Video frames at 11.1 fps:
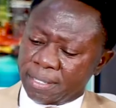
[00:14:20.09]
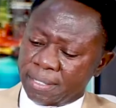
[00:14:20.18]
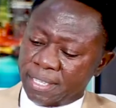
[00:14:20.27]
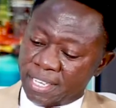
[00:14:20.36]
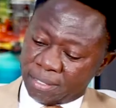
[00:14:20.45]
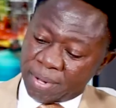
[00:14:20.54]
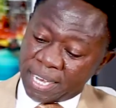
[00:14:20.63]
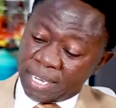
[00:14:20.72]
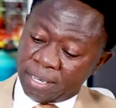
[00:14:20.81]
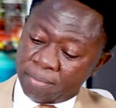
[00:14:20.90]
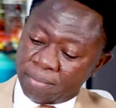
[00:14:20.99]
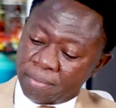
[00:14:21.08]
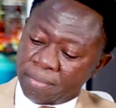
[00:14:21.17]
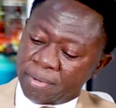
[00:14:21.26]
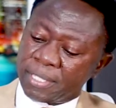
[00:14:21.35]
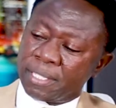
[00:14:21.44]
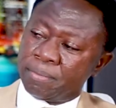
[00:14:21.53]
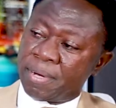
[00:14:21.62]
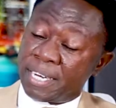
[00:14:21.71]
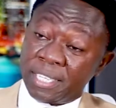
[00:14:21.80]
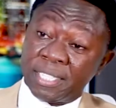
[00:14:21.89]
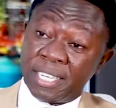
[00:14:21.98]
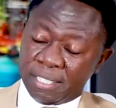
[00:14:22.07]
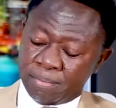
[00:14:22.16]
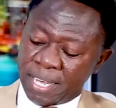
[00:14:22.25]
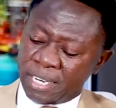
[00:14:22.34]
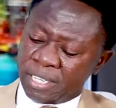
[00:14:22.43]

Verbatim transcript: Yes. With all the, the difficulty. By the, yes, by the